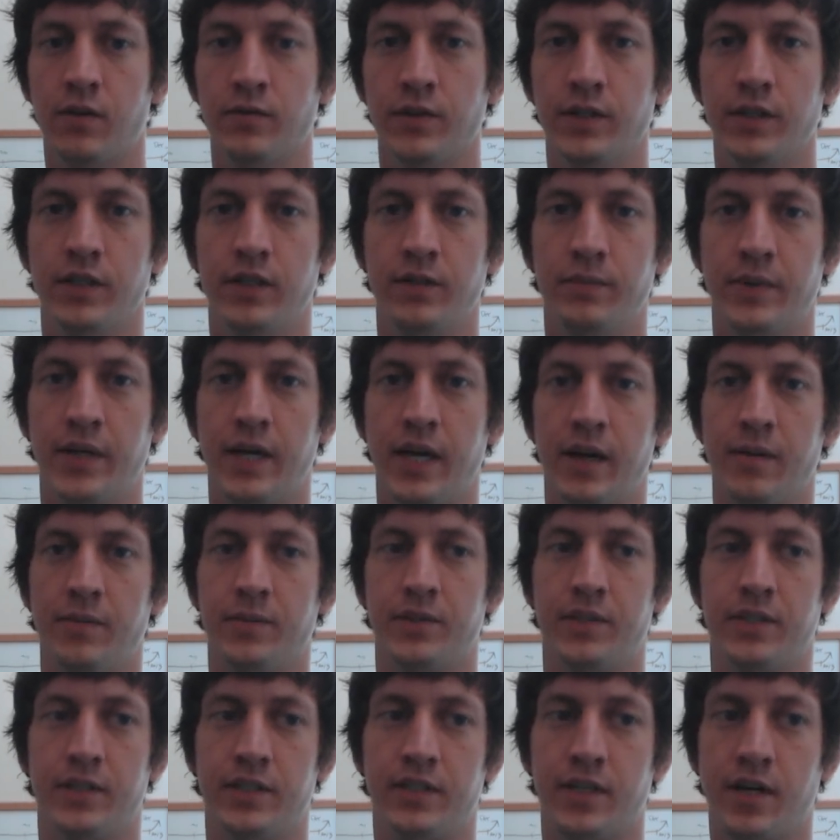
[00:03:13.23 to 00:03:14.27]
really be
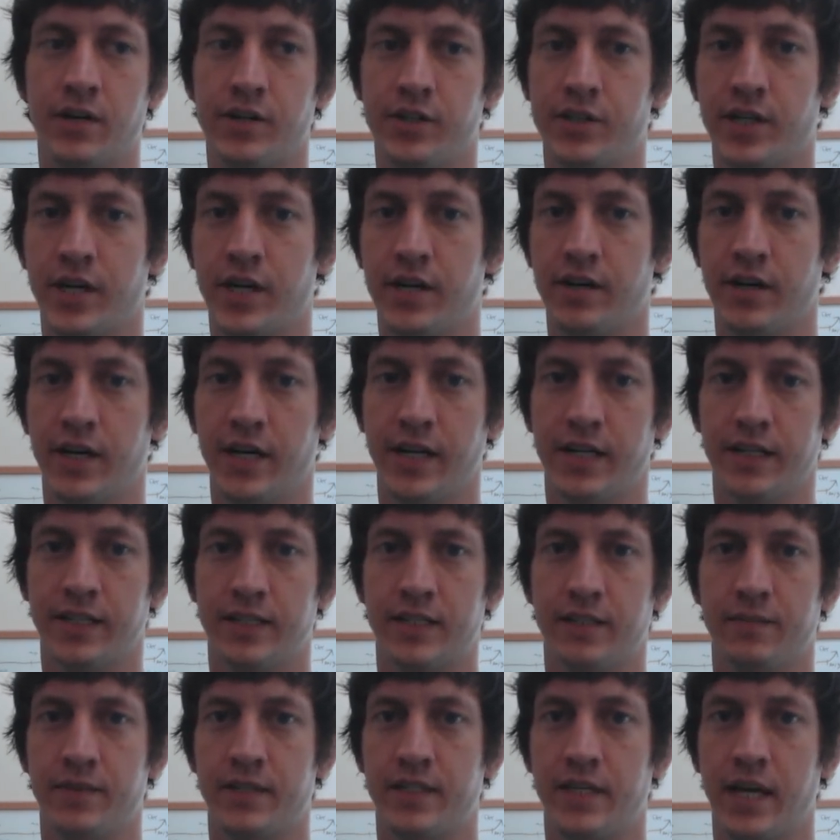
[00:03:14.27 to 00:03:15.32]
able to start generating a
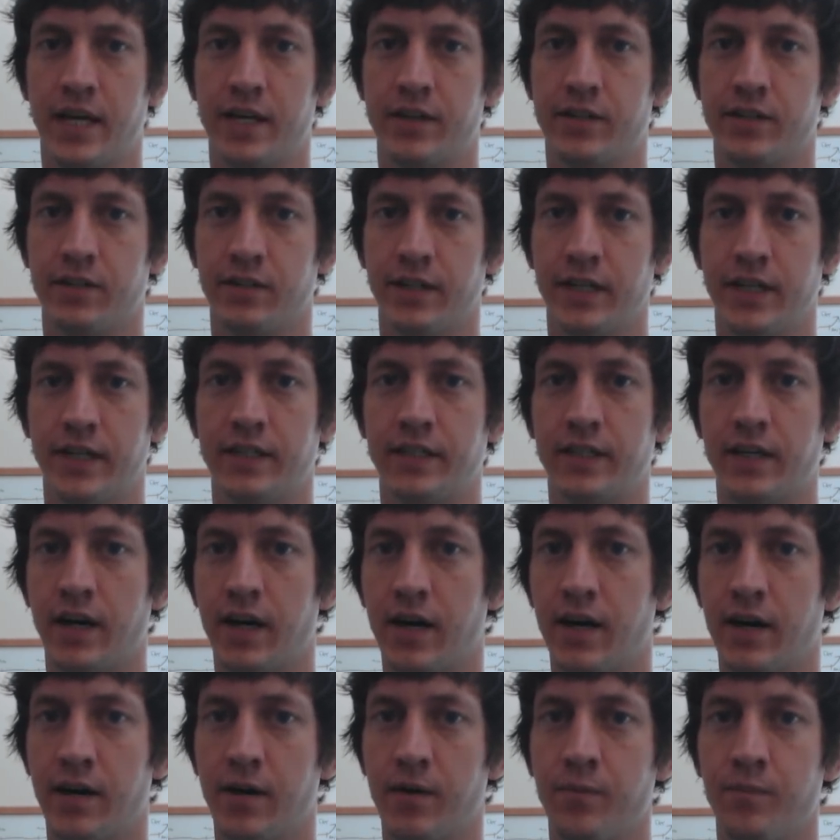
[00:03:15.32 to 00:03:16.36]
substantial
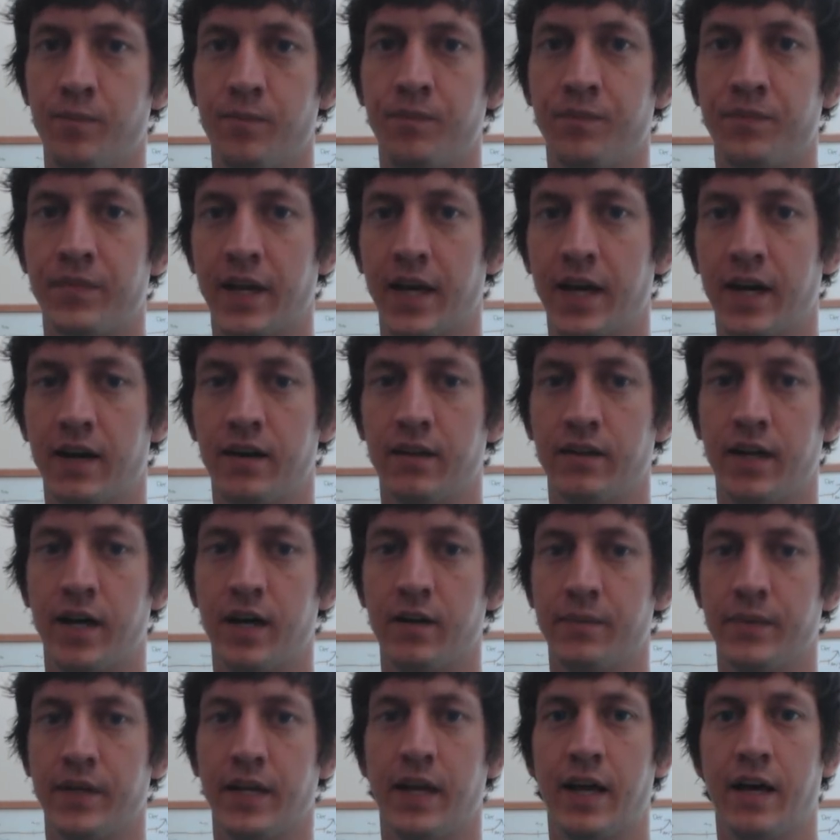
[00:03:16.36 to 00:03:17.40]
income that
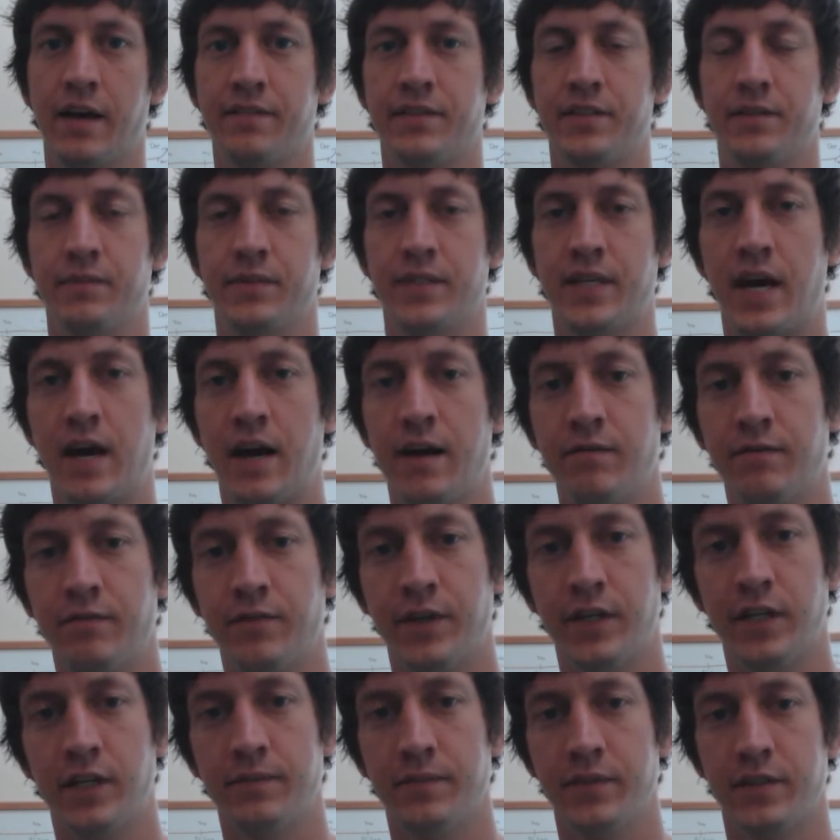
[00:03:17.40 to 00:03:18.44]
allowed me to have some time
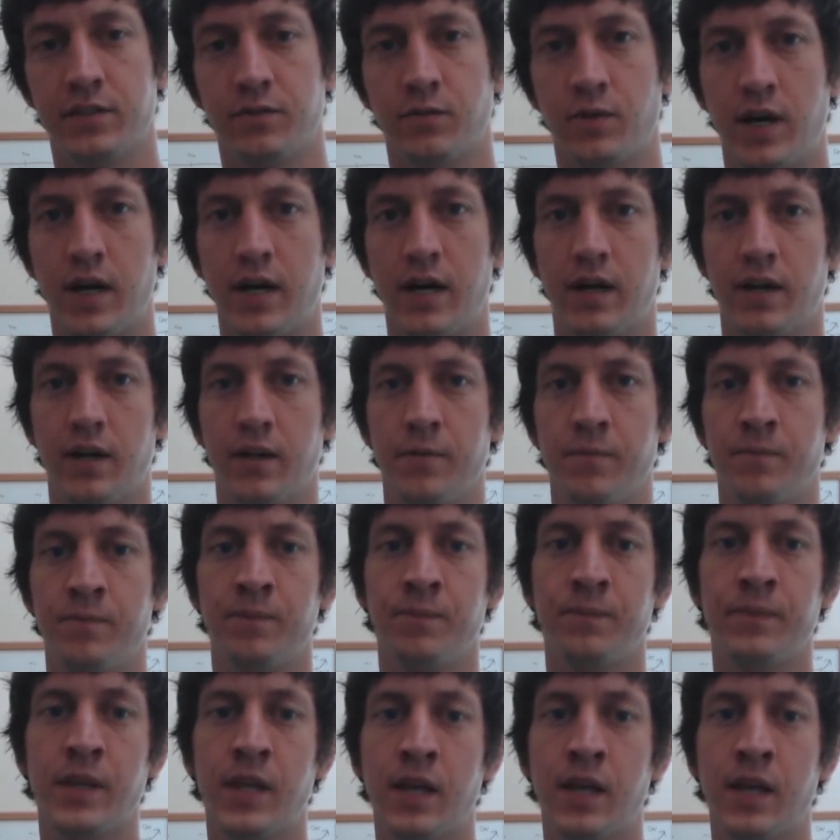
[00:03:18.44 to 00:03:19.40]
freedom as well.